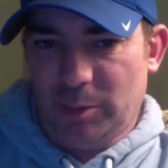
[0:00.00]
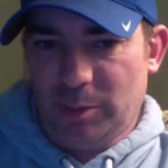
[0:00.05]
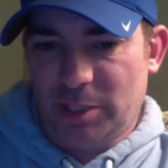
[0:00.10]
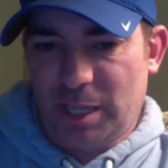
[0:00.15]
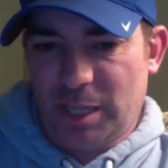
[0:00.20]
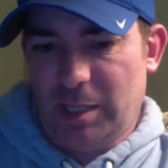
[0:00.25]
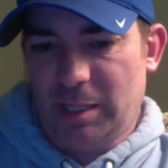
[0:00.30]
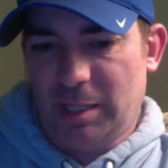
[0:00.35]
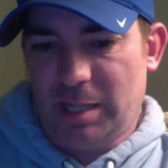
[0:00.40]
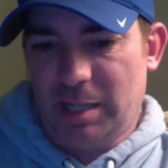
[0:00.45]

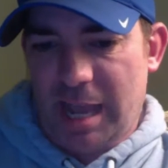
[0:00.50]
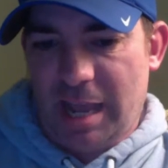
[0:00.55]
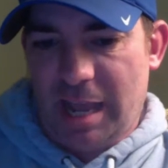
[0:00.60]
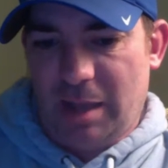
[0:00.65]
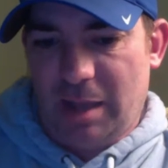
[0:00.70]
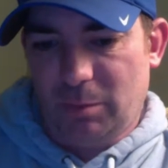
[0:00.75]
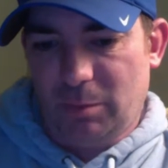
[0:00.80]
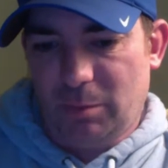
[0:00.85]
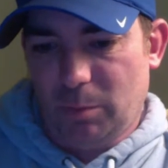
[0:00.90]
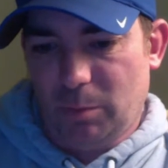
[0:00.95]
had it
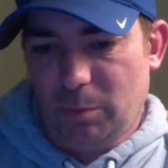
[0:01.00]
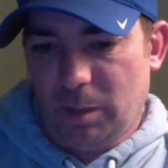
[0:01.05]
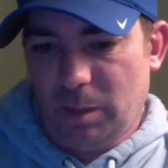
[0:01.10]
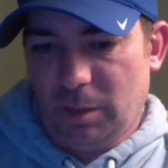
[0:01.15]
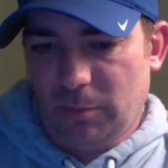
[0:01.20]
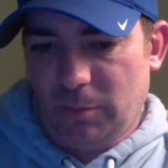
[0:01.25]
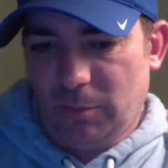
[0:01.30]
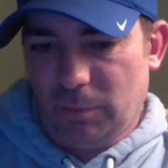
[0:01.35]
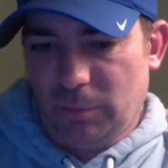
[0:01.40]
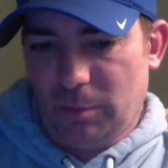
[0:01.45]
down
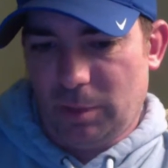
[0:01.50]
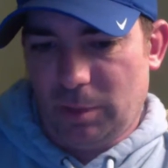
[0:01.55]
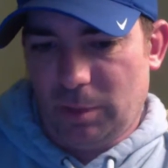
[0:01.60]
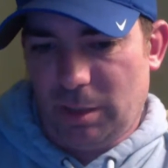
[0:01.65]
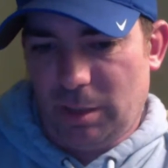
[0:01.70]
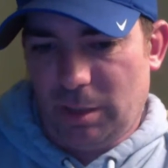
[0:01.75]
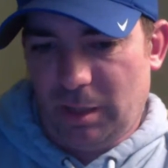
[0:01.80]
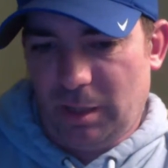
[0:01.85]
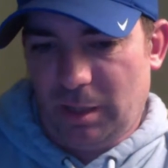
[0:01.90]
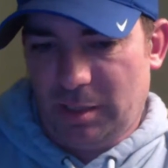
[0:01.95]
of
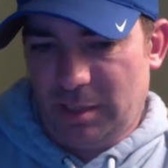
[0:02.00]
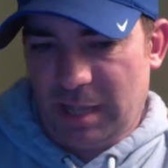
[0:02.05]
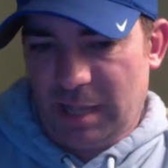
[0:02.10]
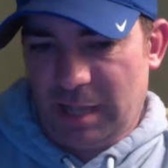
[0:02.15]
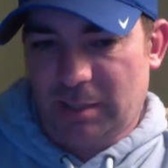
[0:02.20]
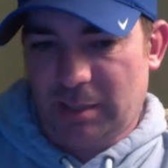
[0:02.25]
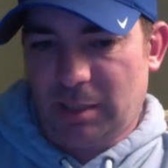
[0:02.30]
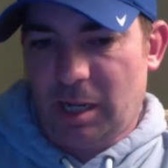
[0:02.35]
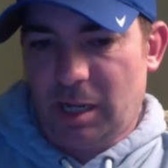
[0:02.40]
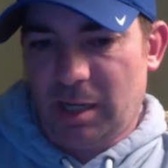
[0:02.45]

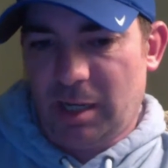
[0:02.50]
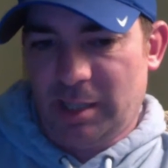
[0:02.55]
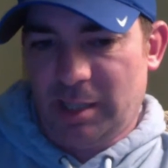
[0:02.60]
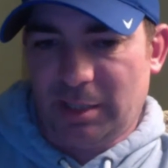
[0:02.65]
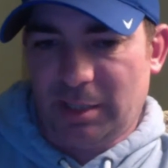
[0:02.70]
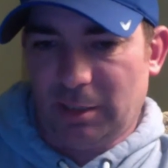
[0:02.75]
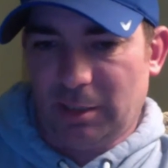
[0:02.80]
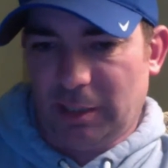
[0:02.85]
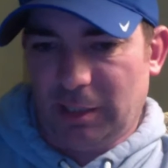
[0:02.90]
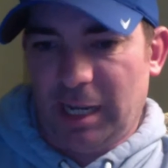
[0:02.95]
not
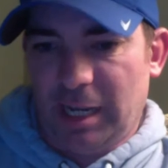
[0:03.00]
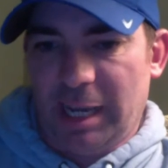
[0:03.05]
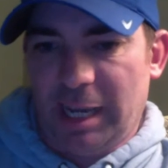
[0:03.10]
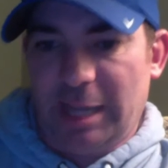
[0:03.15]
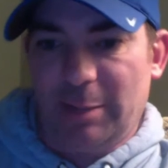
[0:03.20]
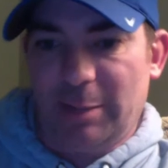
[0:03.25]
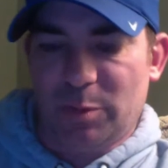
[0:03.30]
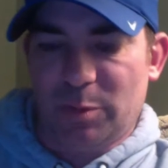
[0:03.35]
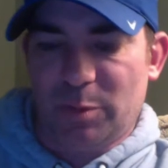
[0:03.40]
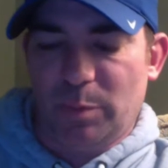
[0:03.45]
necessarily
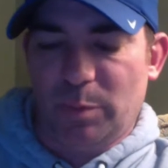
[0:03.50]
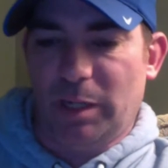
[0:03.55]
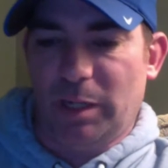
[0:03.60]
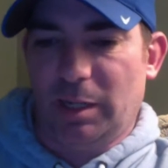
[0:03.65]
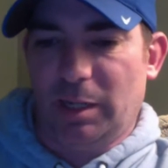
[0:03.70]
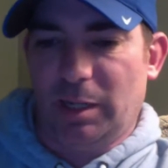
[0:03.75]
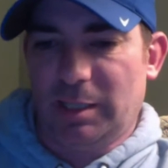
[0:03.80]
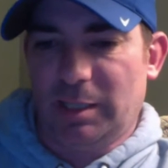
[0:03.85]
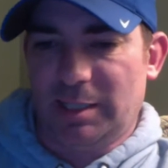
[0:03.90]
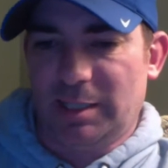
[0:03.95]
names, but
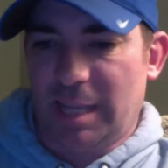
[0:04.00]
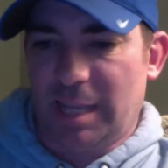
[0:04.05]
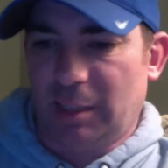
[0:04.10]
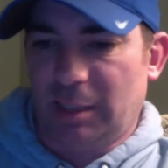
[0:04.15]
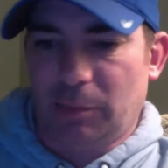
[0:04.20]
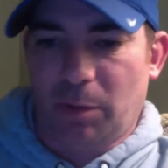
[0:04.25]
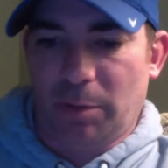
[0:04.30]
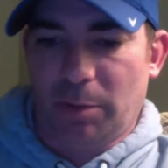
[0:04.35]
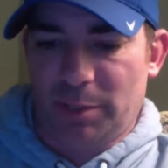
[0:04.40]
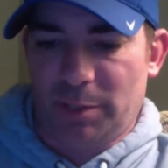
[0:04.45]
exactly
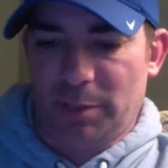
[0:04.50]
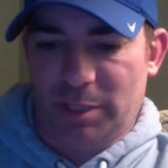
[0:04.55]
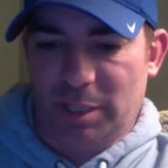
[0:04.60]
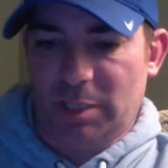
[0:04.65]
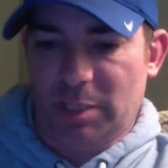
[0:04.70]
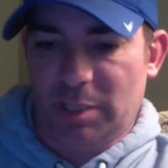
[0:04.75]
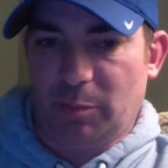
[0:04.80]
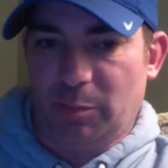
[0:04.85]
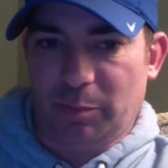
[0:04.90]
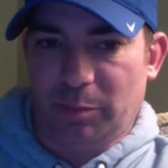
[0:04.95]
what
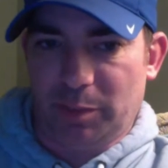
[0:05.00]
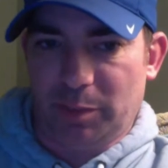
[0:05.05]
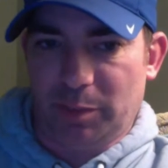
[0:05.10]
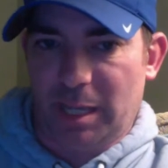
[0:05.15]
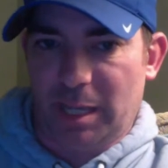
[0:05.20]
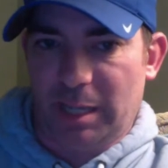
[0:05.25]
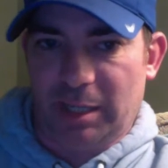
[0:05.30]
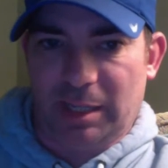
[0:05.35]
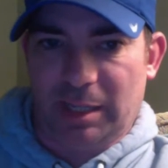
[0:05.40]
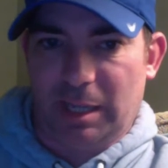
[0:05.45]
position we would
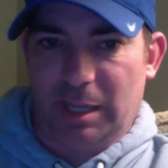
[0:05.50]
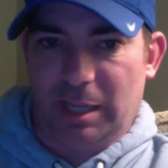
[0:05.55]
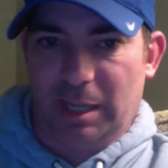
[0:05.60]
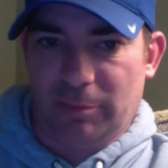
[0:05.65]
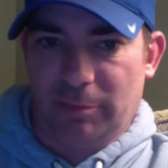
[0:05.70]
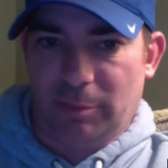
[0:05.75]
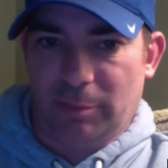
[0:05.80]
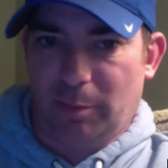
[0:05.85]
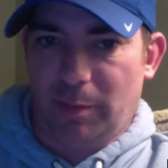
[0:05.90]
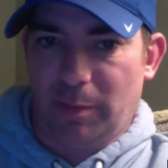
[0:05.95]
take
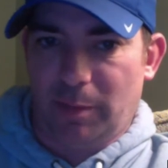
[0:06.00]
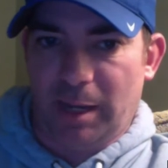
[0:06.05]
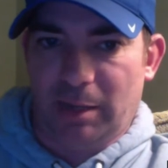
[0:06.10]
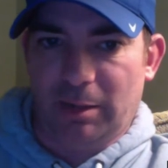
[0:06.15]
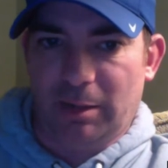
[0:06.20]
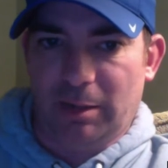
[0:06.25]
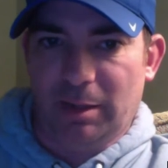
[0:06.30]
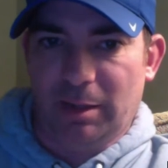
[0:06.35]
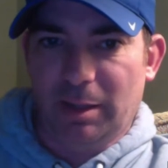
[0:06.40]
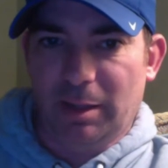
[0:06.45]
every
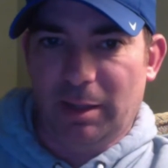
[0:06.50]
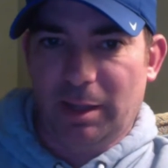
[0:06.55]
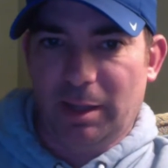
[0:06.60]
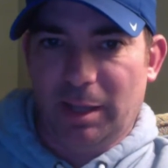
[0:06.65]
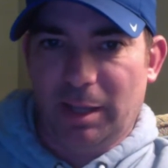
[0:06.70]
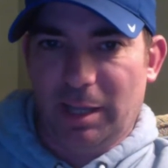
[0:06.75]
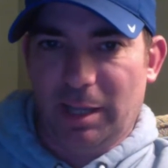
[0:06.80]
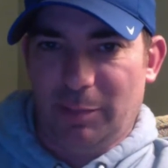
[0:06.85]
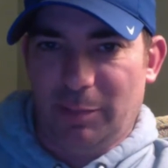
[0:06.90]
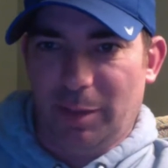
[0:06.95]
round.
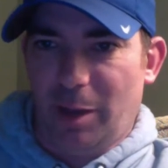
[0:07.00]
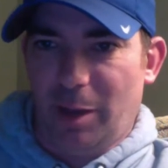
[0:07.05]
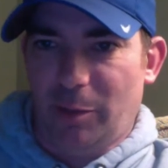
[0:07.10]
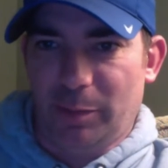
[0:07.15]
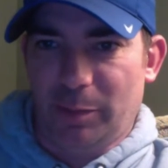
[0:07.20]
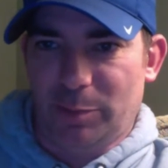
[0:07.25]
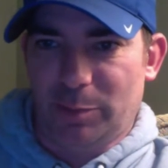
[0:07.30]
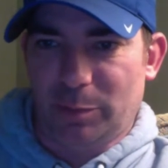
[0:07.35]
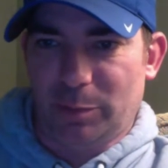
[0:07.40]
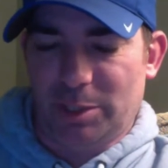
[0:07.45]
And we
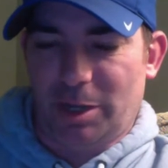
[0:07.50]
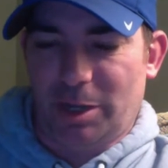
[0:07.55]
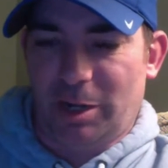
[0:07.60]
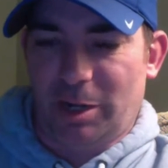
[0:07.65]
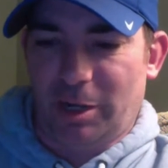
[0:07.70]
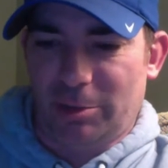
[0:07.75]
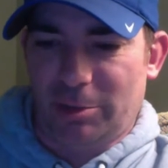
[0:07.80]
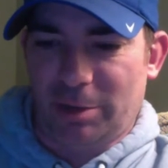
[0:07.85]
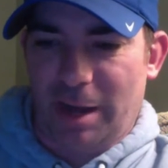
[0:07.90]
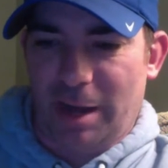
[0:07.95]
always would
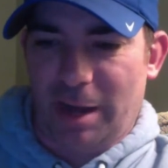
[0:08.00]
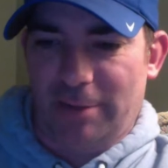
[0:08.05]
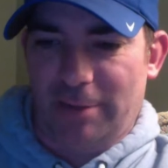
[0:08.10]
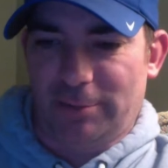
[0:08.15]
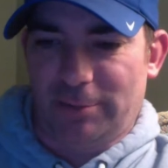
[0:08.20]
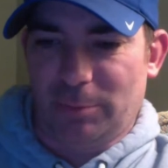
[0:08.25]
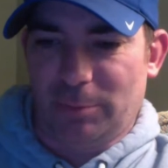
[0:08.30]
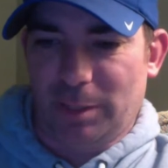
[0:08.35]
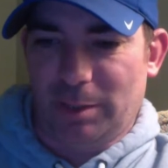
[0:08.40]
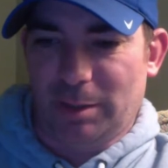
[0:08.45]
start our
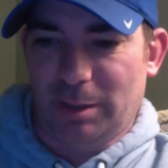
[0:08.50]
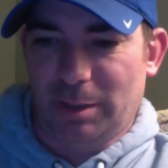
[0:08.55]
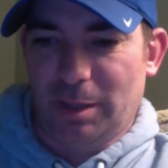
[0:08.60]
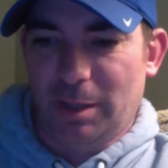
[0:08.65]
draft with